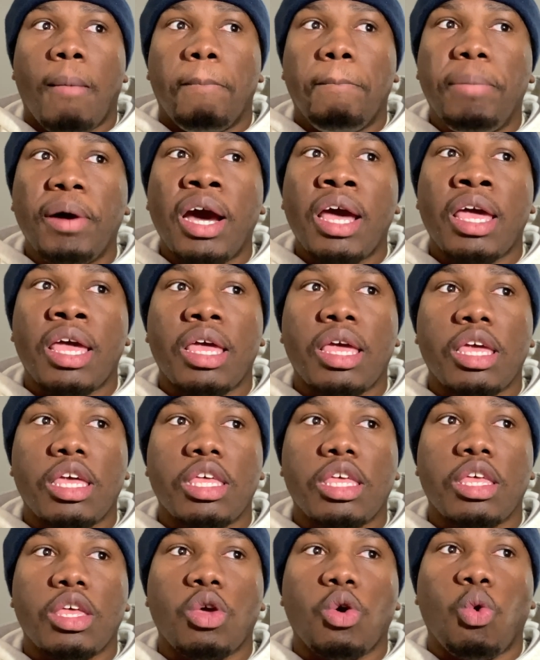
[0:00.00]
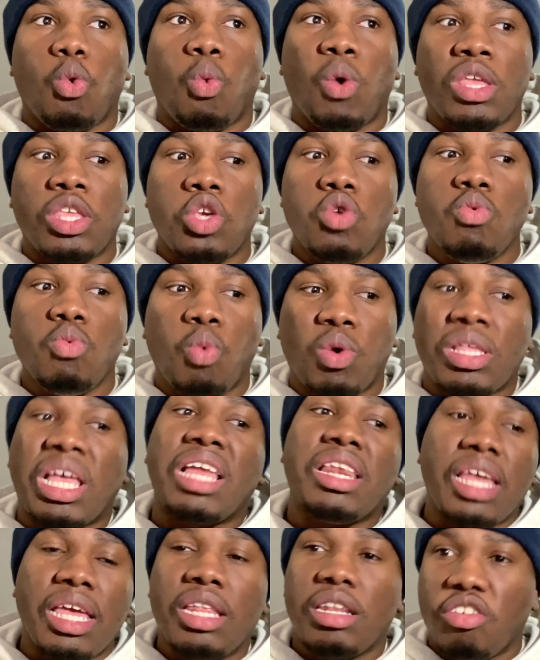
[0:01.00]
But when
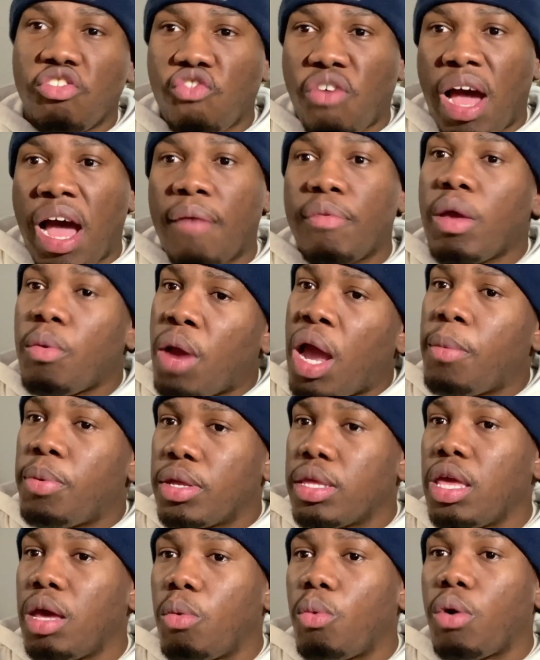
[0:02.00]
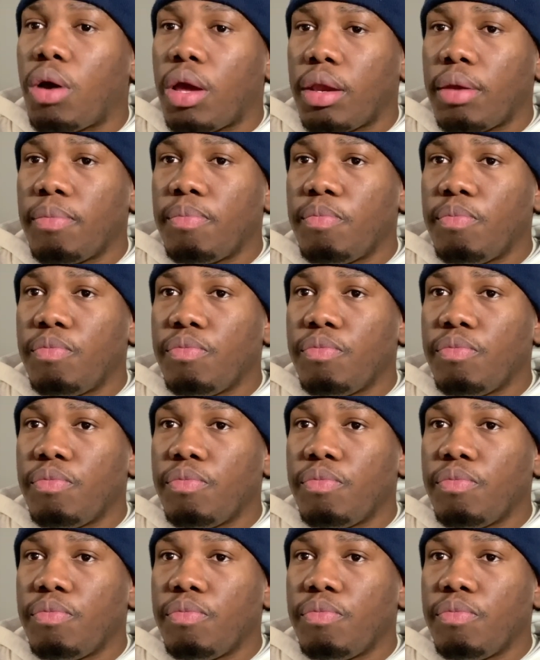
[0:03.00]
they needed a drive, they were able to get one.